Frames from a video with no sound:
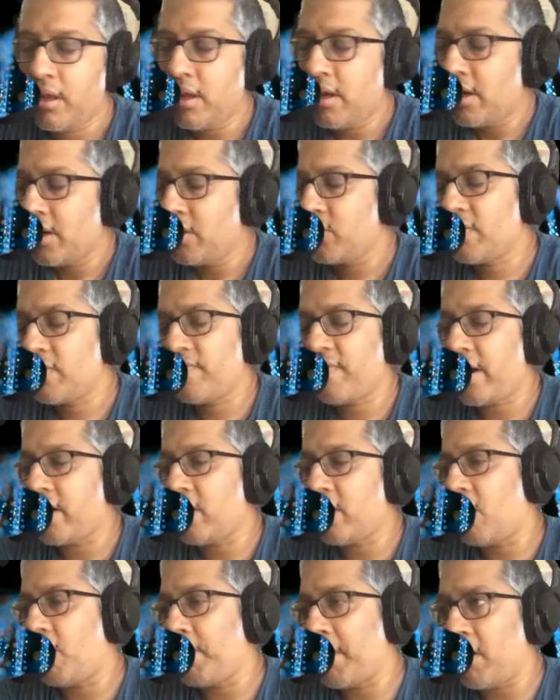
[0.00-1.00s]
You can find
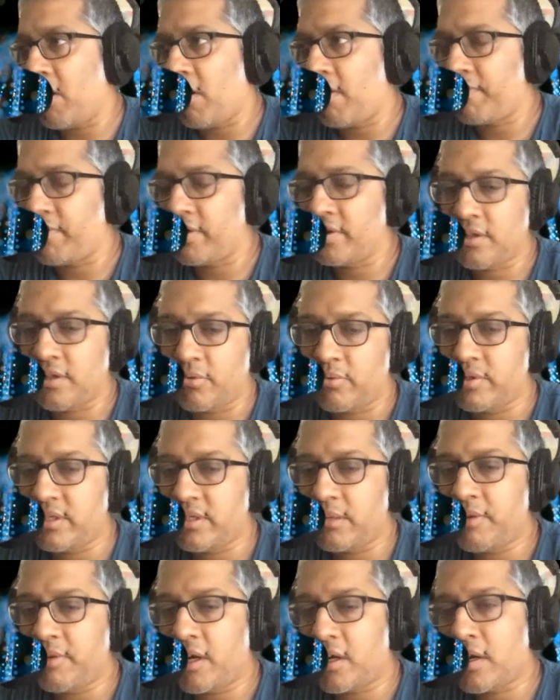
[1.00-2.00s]
all my offerings at
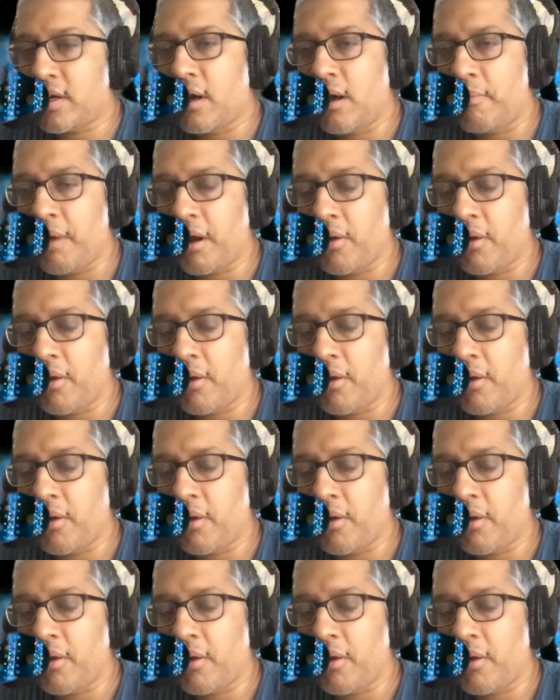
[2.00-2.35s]
razib dot com.